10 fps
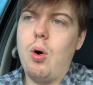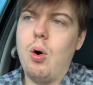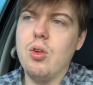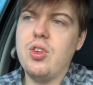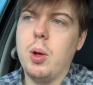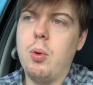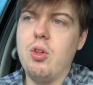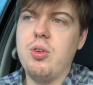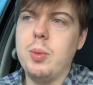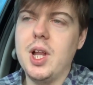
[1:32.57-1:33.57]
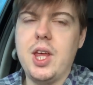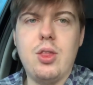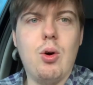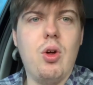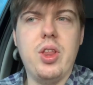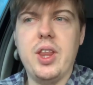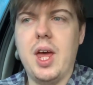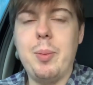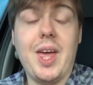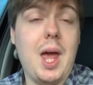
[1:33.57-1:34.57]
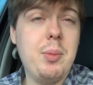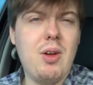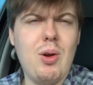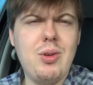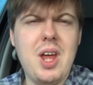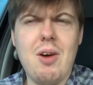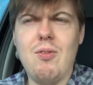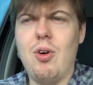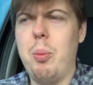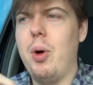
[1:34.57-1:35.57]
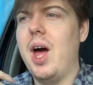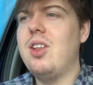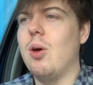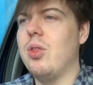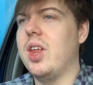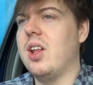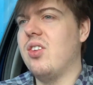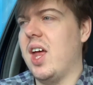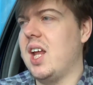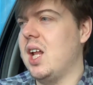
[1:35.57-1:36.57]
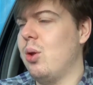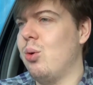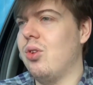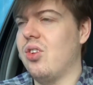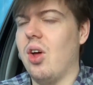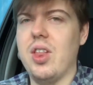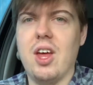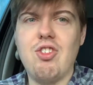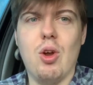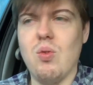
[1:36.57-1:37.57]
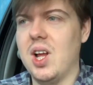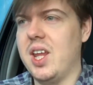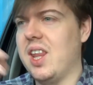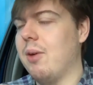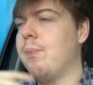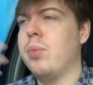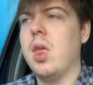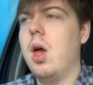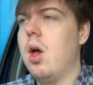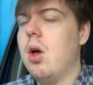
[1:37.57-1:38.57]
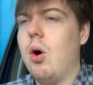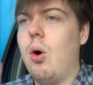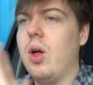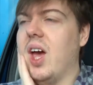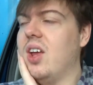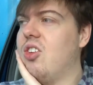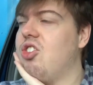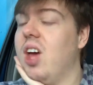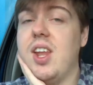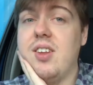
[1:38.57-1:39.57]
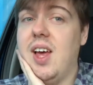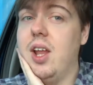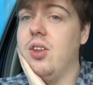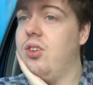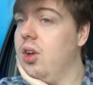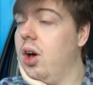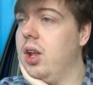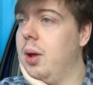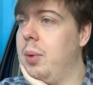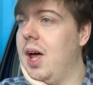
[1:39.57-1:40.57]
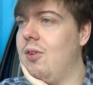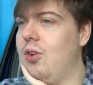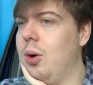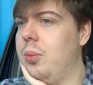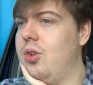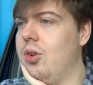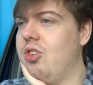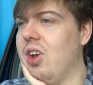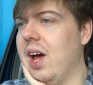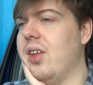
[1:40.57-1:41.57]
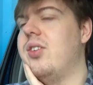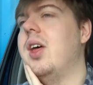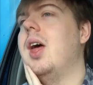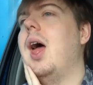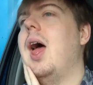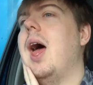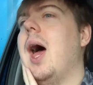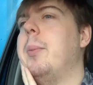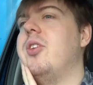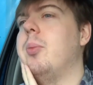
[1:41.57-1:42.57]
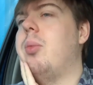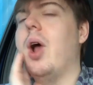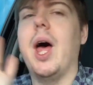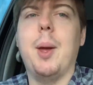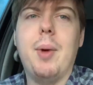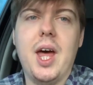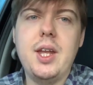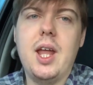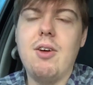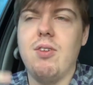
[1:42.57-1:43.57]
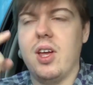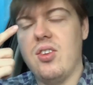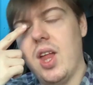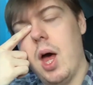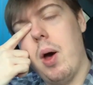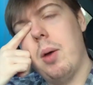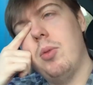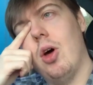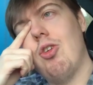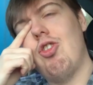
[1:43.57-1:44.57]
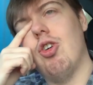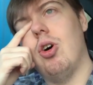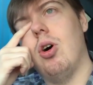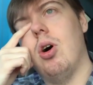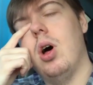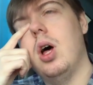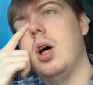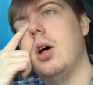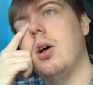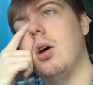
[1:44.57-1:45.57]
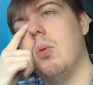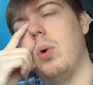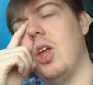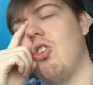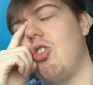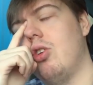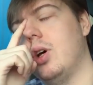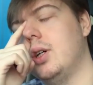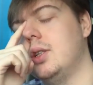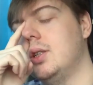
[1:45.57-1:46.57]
also ultimately thought that they became their own downfall. But I don't think there's any losers on that show, really. They're all getting to share their talents on a platform such as Amazon Prime and Netflix now. I'm not sure which